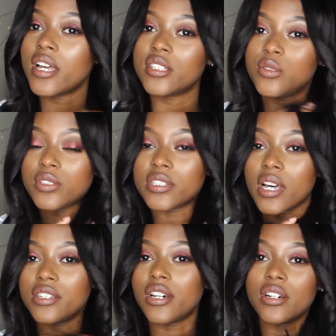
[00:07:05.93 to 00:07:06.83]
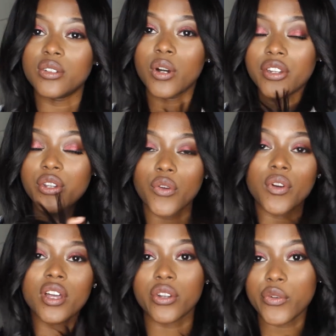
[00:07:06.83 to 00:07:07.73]
do under
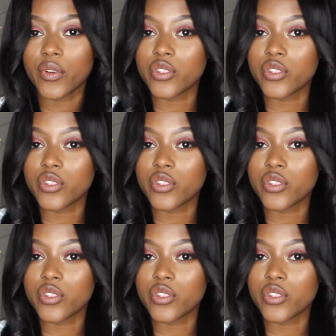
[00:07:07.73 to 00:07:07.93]
over.